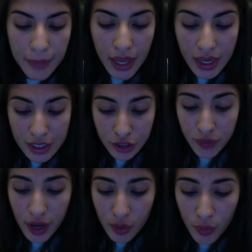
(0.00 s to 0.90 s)
In a
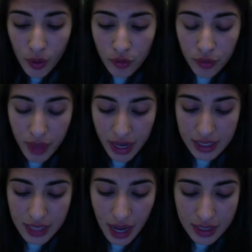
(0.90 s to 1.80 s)
direct quote from that
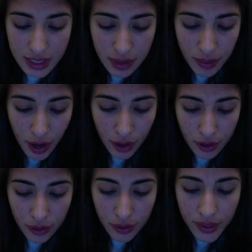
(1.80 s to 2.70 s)
exact same
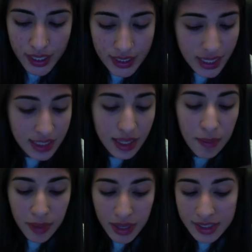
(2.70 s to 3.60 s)
article, it says
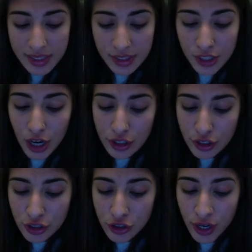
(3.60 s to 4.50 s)
that men tend to
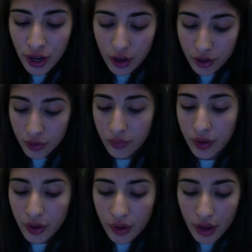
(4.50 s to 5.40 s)
concentrate on a
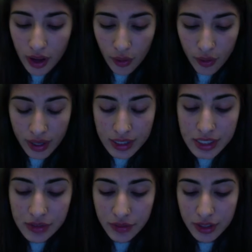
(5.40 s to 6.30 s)

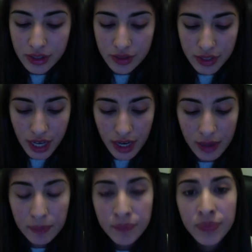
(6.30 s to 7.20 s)
career-oriented fields of
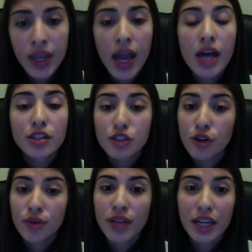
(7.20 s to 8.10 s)
study.
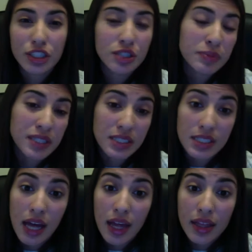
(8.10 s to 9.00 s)
So that just means
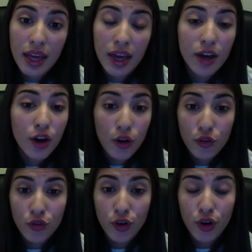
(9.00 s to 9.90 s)
that they go
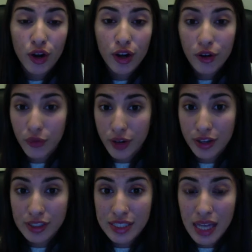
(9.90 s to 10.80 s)
for
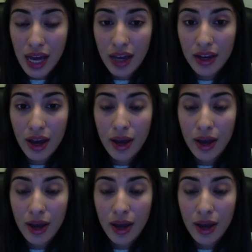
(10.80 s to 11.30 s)
careers that